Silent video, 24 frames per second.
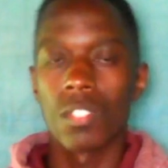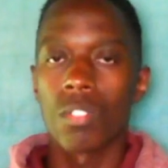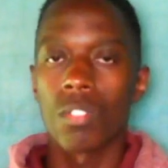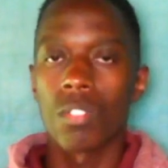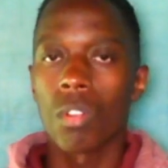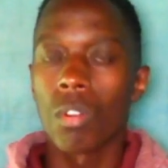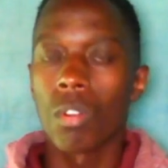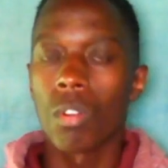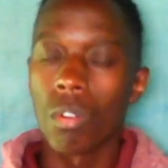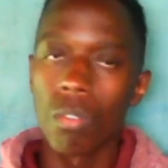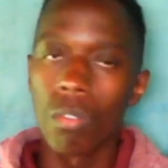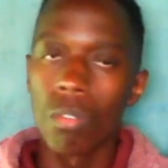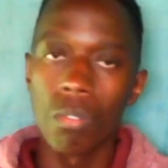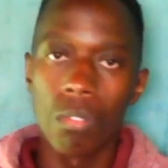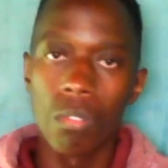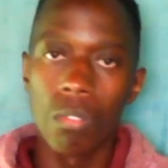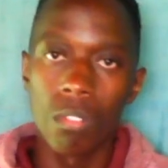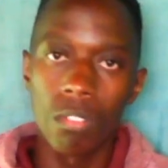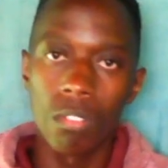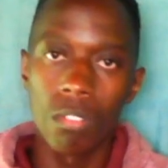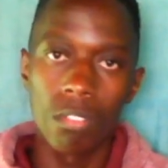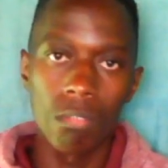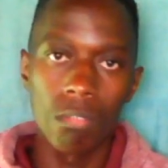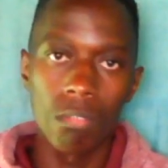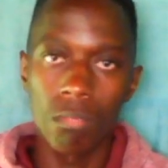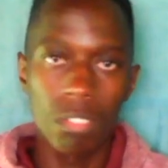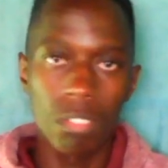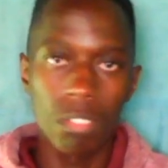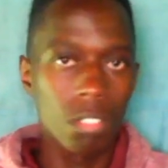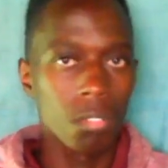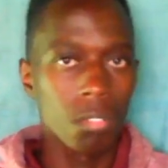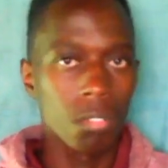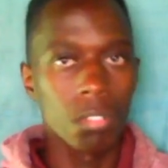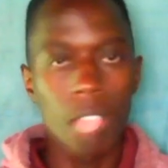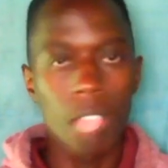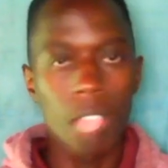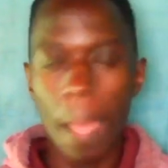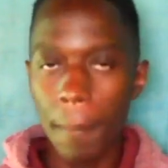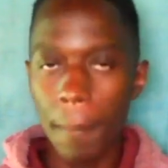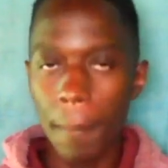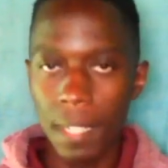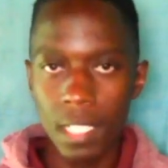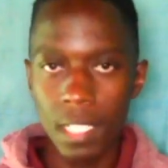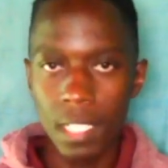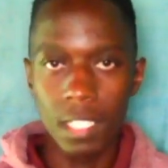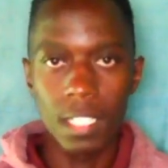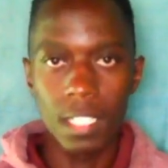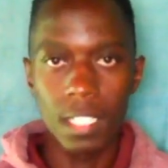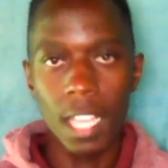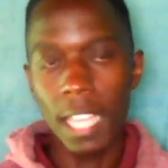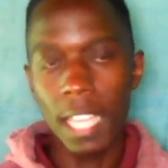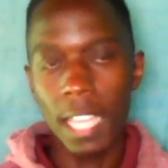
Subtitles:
So happened